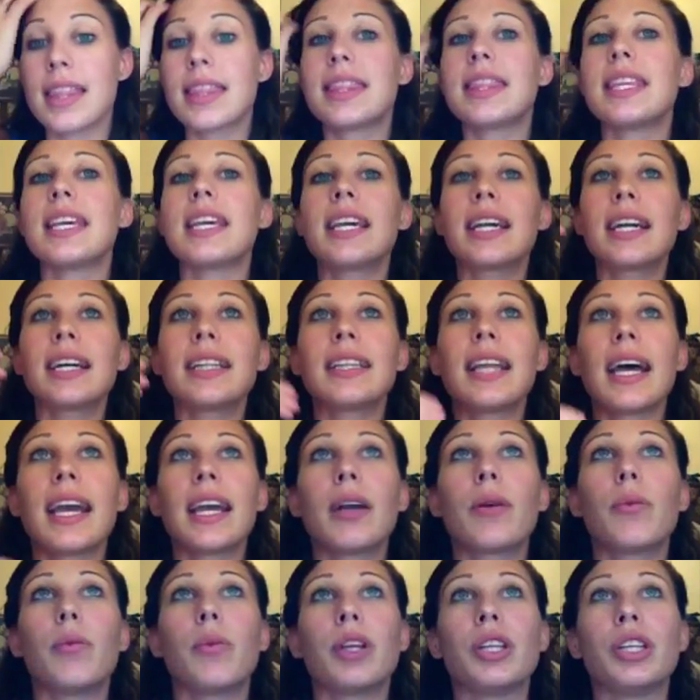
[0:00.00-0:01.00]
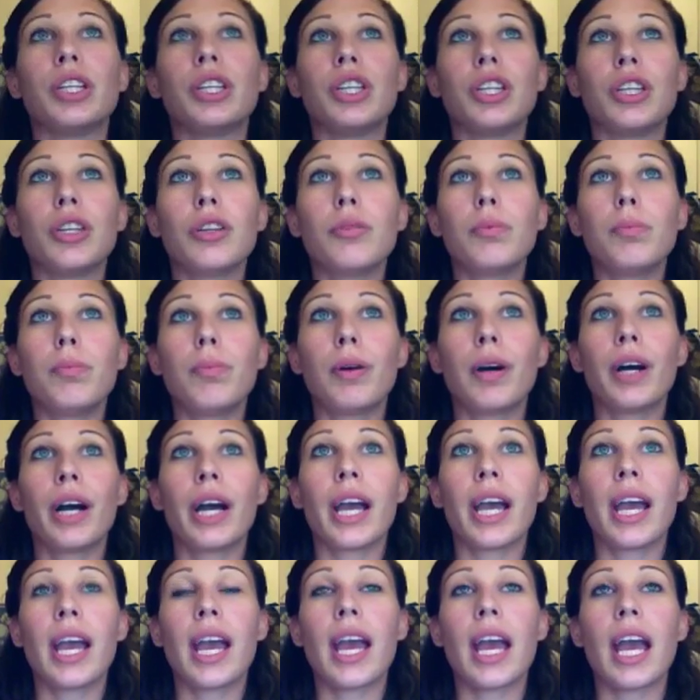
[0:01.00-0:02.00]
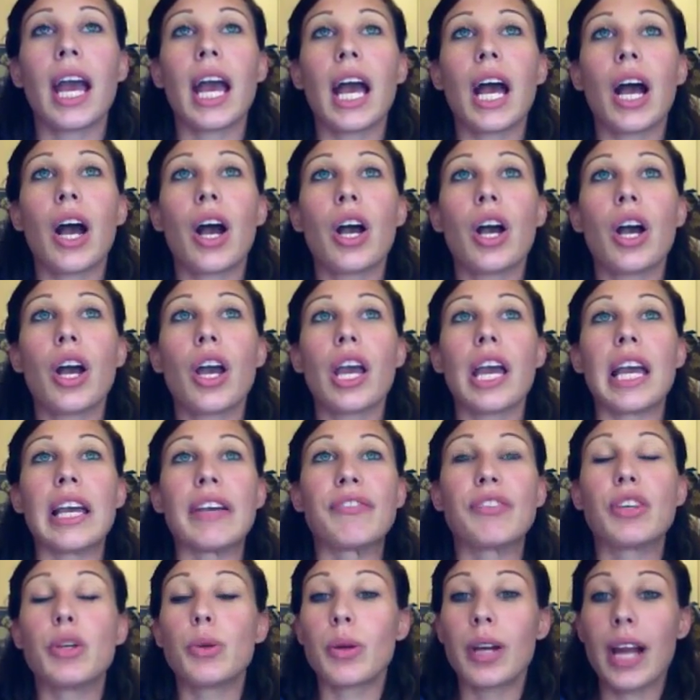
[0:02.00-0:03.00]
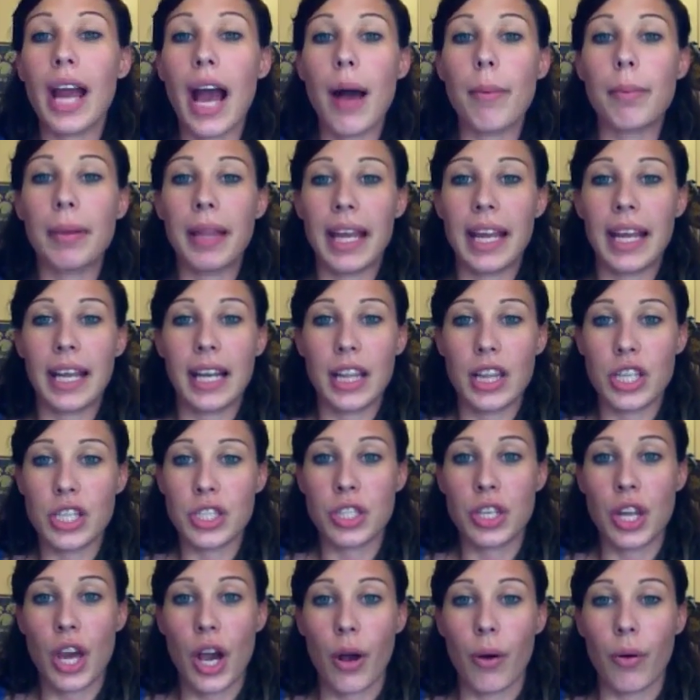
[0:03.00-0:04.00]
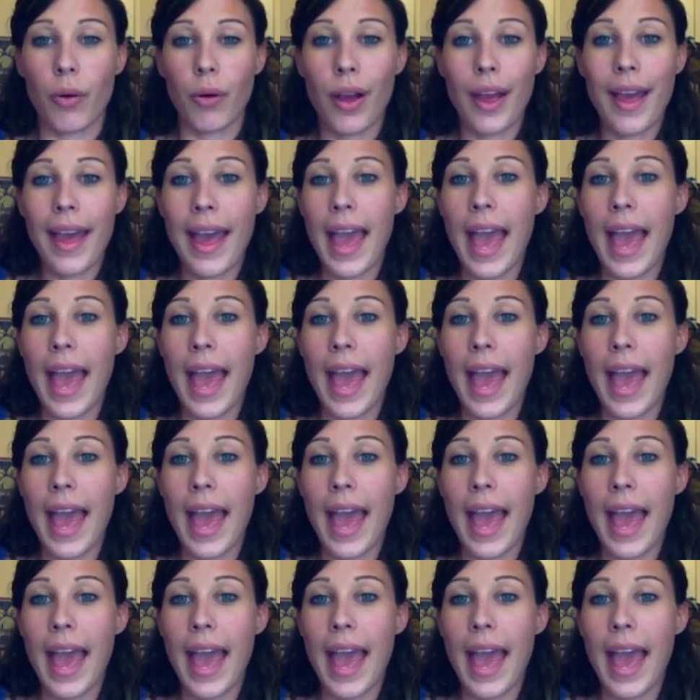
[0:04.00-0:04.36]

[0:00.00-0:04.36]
Think like when if you were out playing in the snow